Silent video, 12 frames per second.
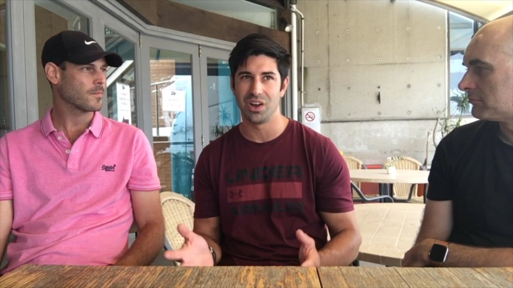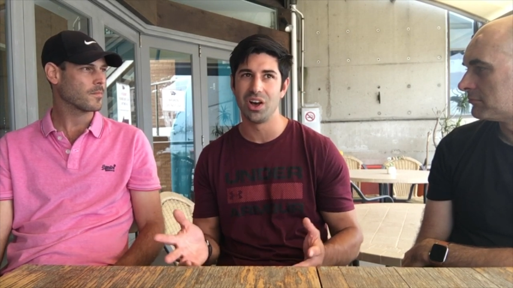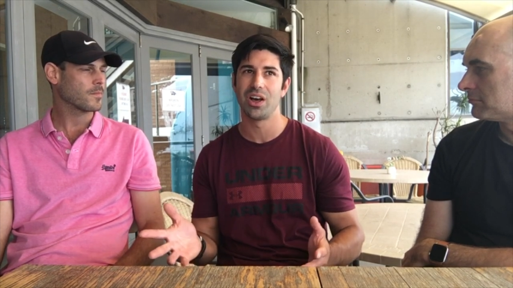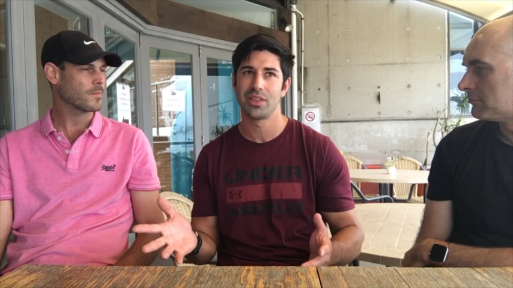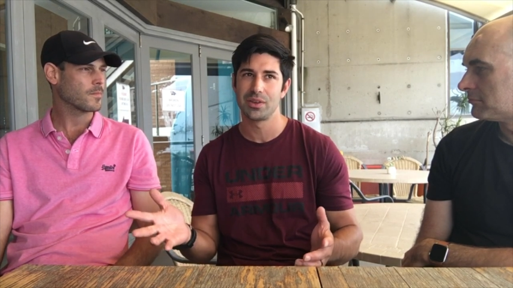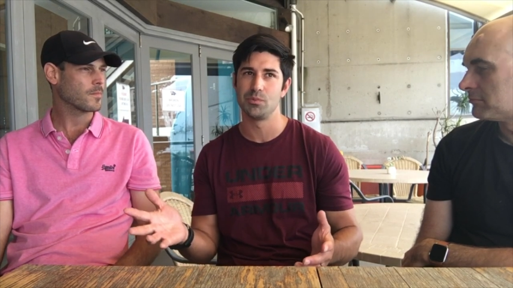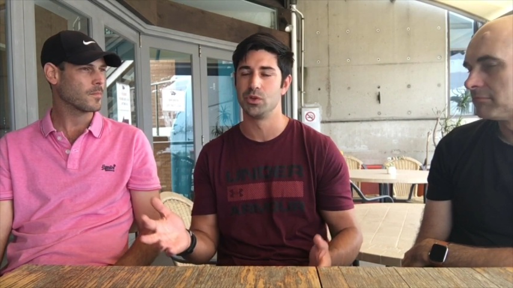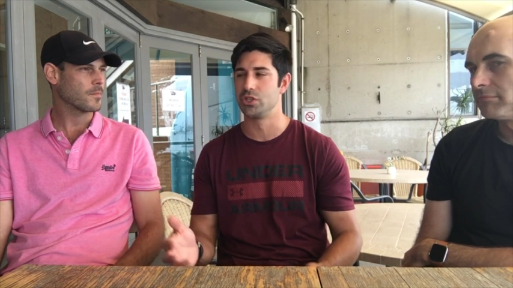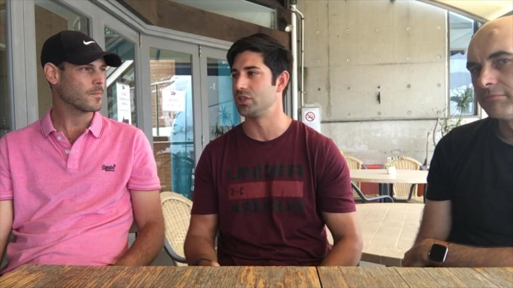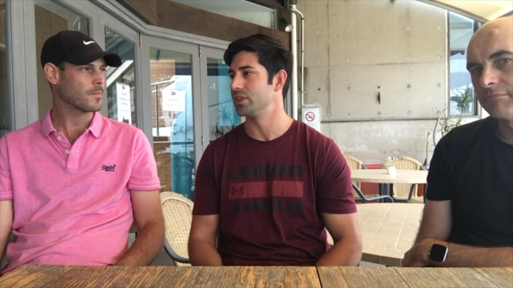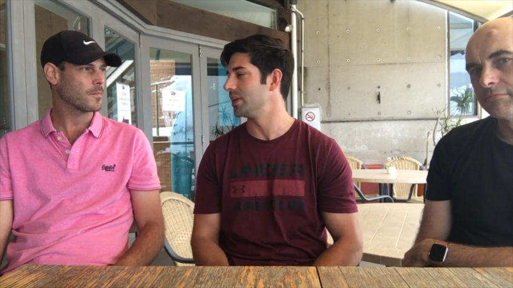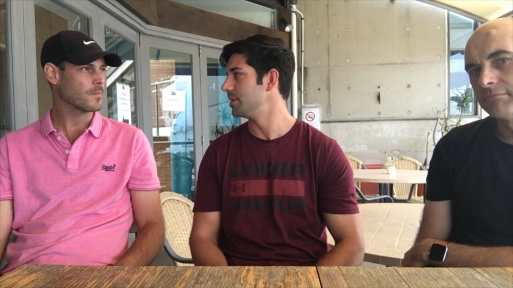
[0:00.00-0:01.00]
Speaker 1: I think
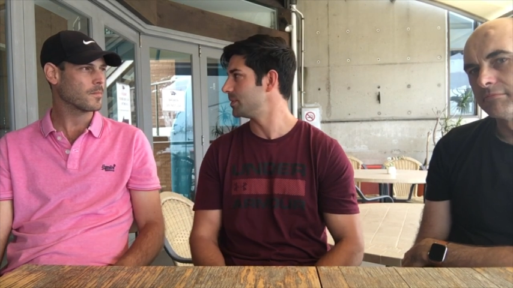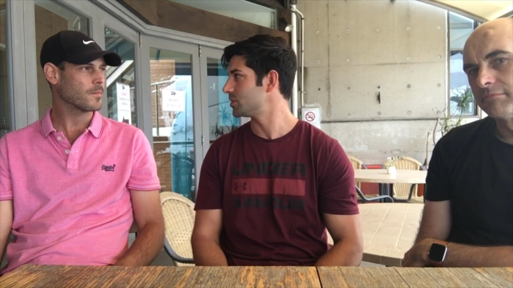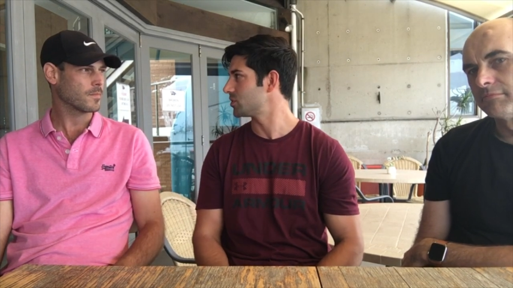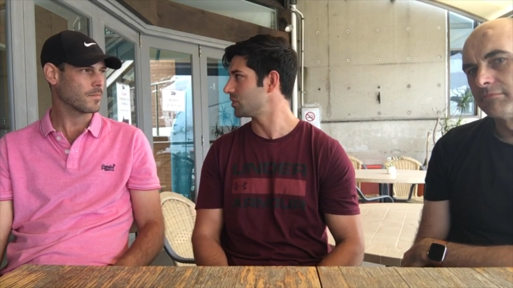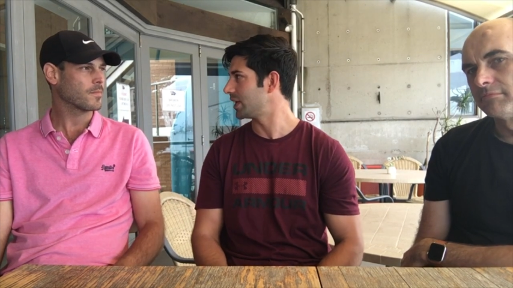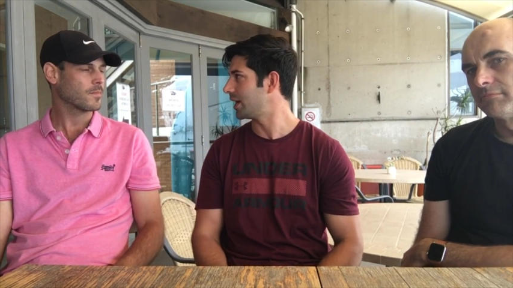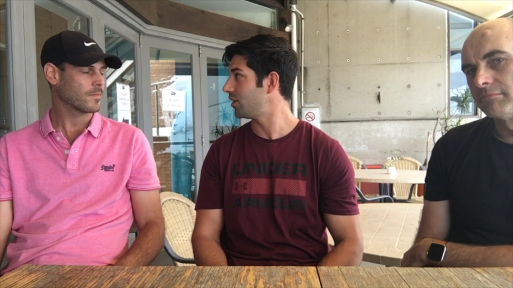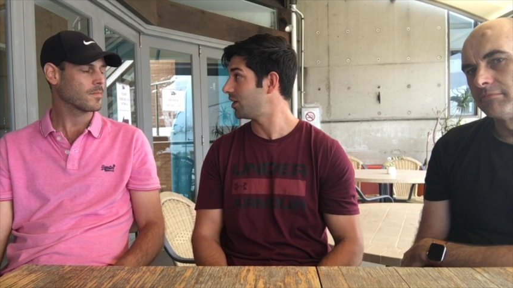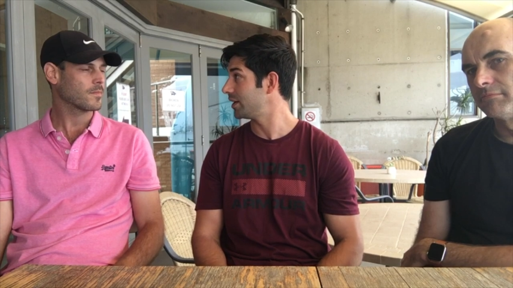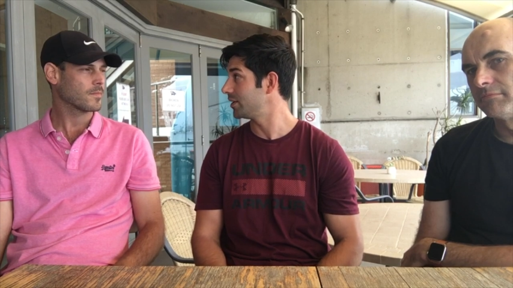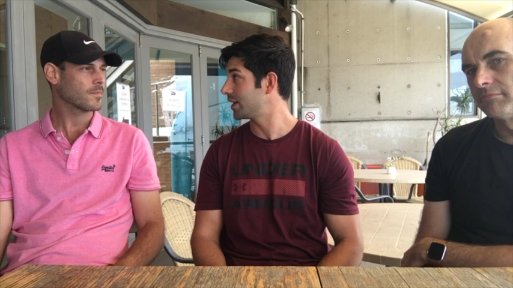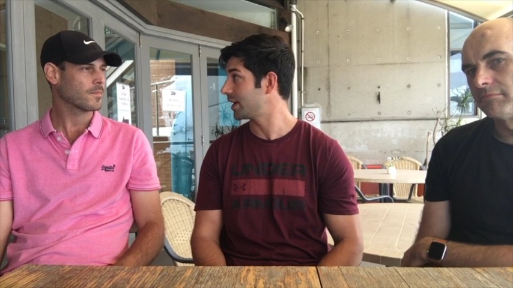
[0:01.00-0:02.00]
pushing the limits on how high
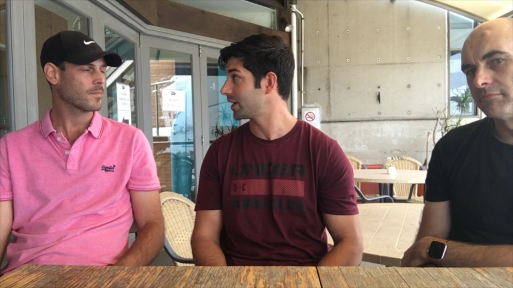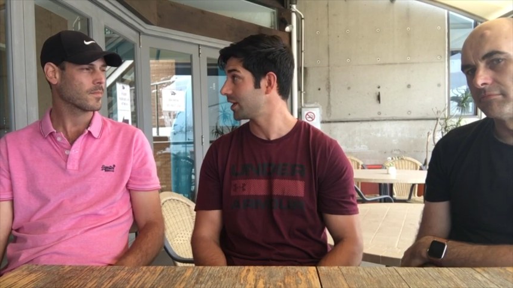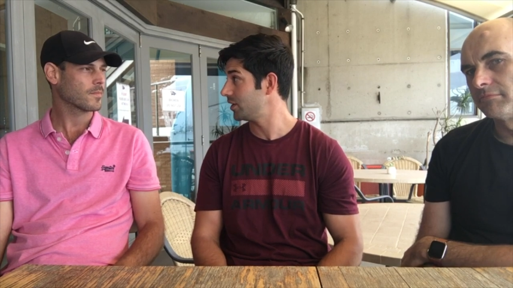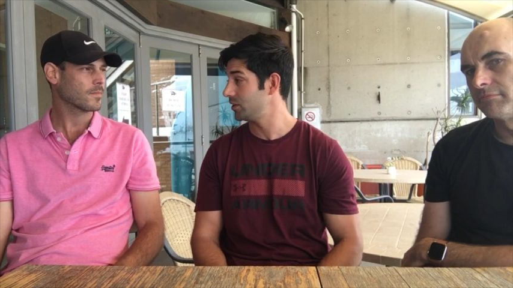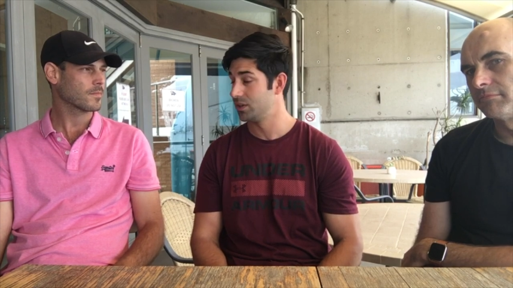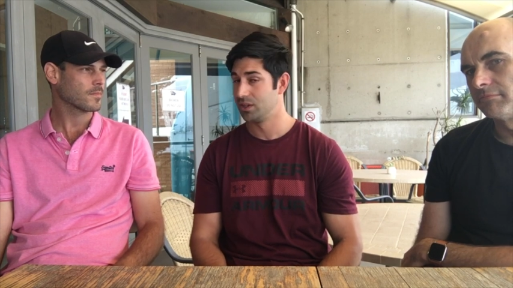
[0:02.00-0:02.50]
you can go.